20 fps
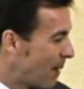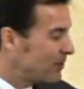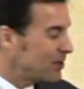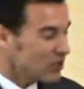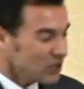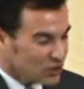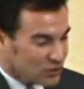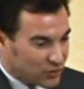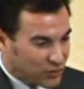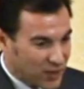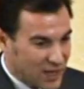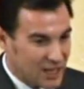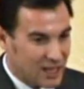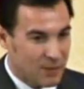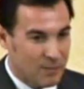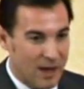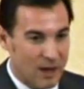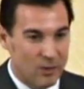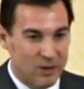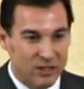I mean, just think
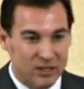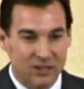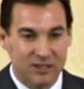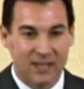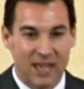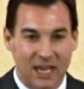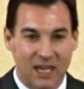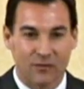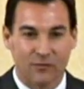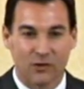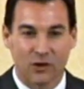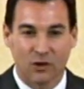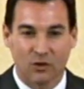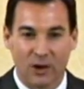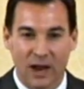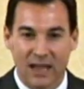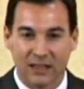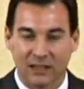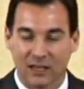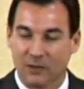about it. We just take it for
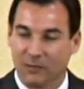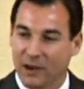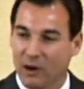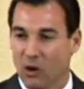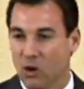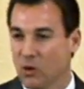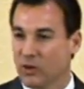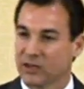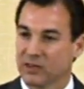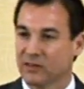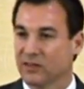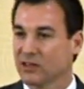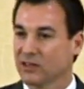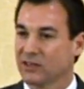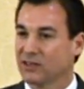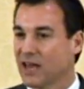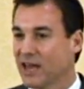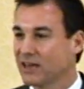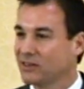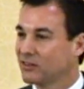granted about, oh, isn't
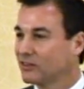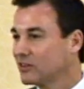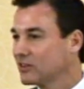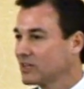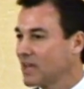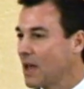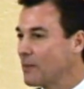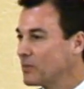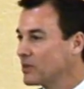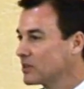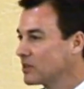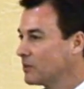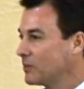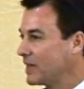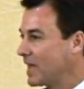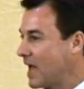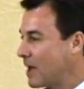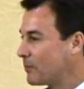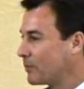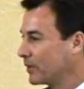this nice that this happens to
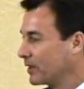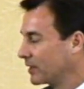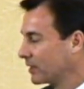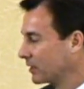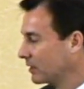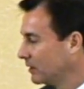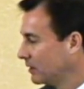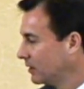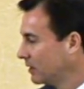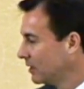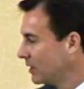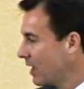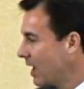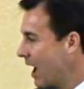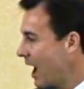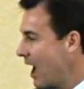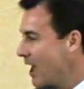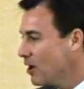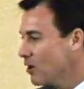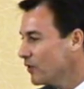be happening?
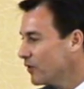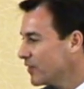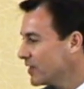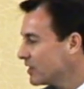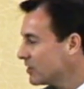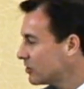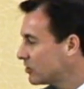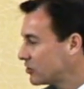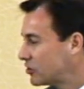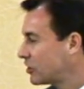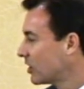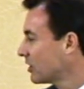I don't think